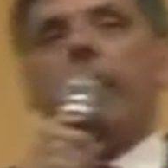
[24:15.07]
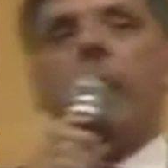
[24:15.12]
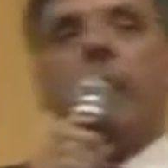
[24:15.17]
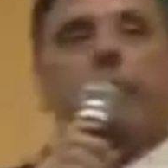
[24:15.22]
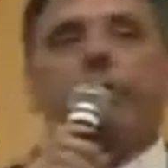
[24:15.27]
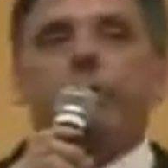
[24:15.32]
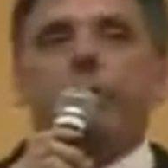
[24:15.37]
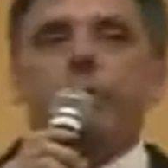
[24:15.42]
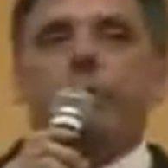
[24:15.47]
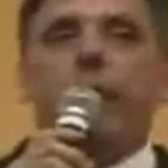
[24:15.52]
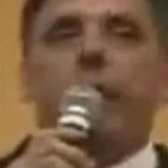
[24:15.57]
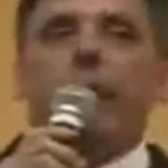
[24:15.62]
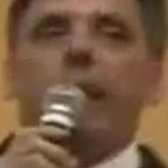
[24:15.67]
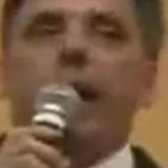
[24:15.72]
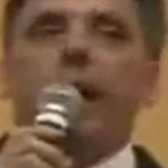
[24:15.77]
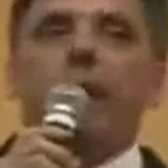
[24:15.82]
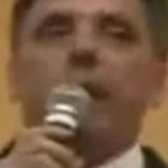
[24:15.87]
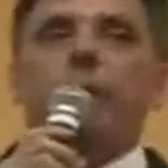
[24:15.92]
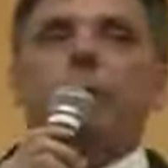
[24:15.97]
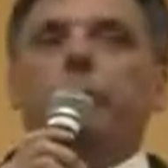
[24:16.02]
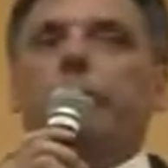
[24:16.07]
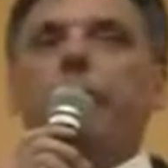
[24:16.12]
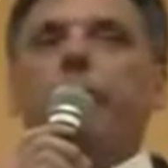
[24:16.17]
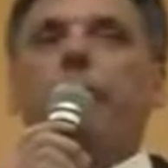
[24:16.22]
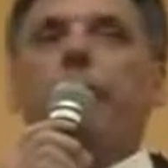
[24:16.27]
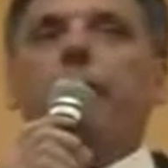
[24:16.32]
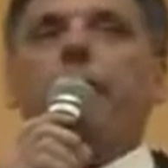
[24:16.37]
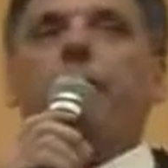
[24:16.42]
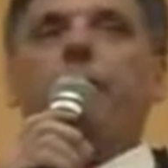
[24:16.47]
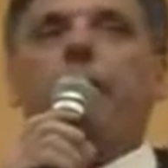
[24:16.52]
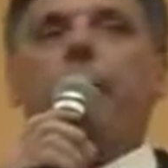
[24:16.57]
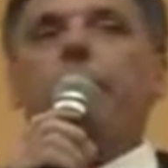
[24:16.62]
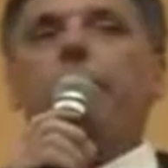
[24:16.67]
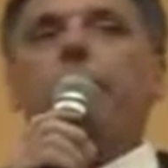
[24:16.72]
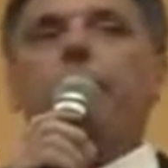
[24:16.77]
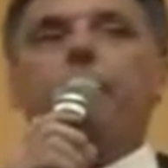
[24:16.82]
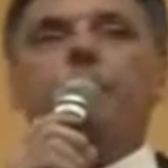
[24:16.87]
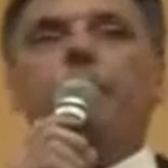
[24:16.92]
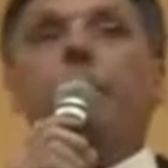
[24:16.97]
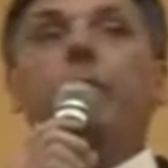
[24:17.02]
Calvert is reelected, we're going to have
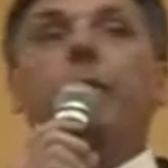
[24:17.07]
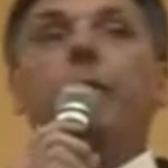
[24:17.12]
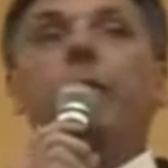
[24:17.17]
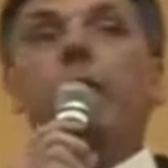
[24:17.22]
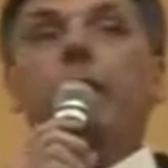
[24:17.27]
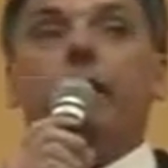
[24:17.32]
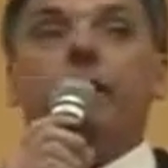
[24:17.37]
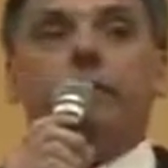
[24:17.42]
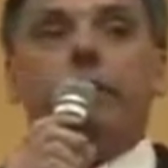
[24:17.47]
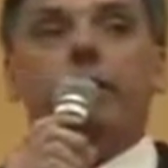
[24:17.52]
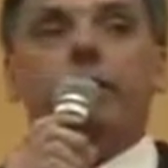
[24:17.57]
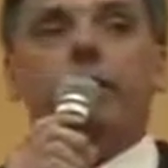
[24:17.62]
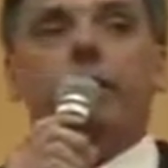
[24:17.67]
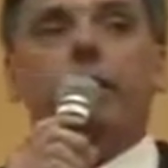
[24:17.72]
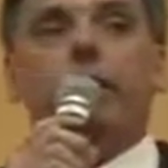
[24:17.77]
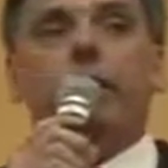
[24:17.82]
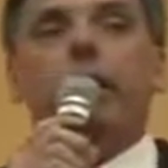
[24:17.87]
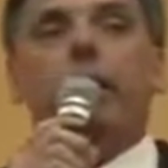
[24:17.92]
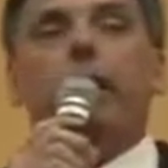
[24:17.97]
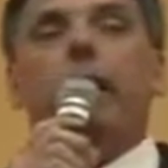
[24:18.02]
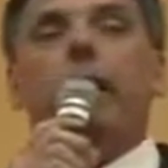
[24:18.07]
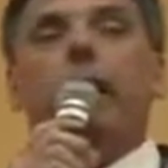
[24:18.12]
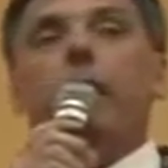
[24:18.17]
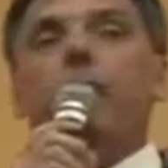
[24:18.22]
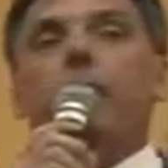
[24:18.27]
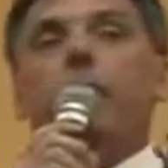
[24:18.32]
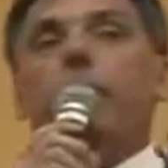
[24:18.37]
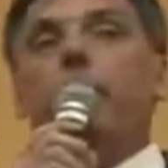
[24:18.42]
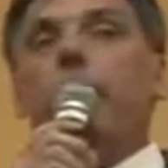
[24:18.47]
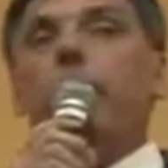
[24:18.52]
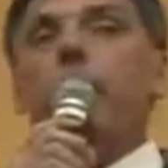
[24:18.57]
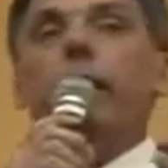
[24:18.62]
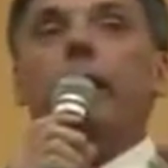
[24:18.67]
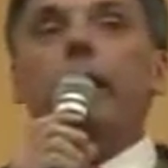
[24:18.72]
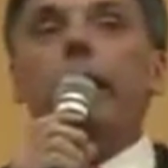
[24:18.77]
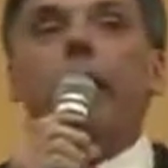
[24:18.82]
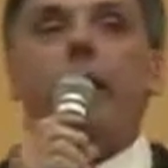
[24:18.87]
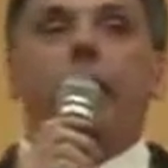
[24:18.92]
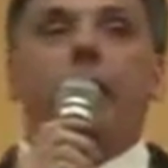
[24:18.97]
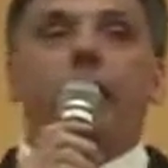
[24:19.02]
another 2 years of a
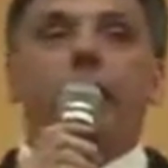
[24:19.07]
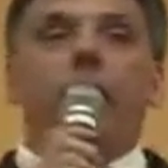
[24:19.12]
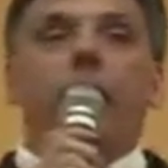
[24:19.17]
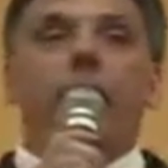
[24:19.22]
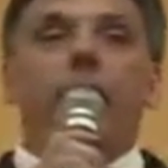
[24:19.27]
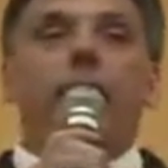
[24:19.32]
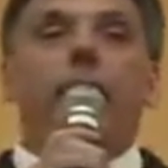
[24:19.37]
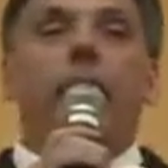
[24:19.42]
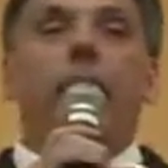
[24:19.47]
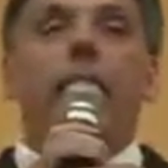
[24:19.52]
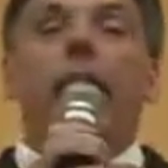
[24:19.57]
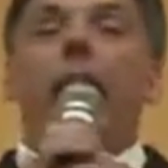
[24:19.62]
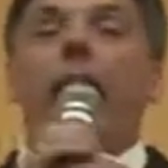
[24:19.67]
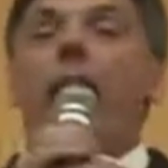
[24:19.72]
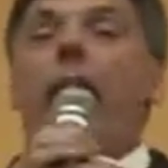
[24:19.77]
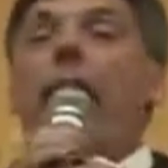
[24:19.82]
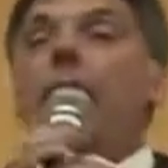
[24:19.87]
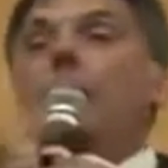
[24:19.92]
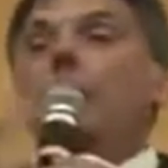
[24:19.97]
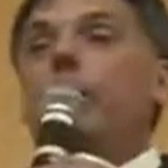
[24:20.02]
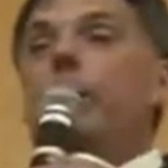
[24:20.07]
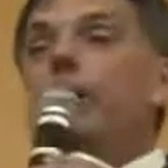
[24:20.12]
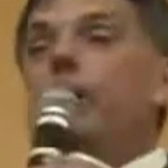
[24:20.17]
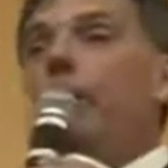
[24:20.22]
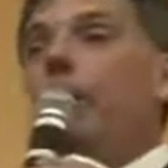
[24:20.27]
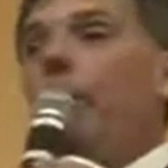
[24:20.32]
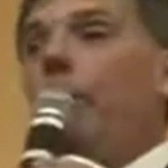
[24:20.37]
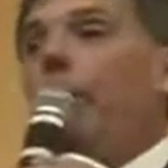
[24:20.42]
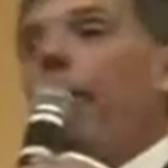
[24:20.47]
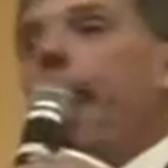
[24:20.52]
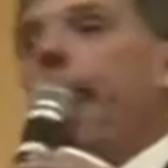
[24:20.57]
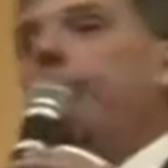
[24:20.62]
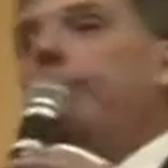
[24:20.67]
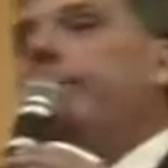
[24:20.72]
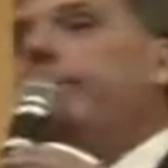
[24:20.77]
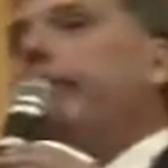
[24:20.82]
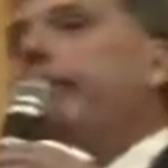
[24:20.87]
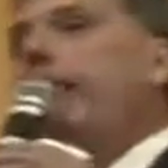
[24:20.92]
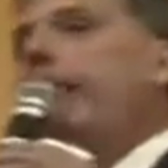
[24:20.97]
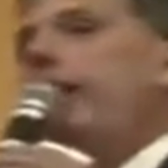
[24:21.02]
broken Congress. How do we know
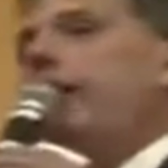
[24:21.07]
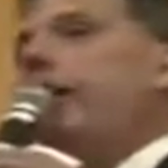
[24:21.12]
that?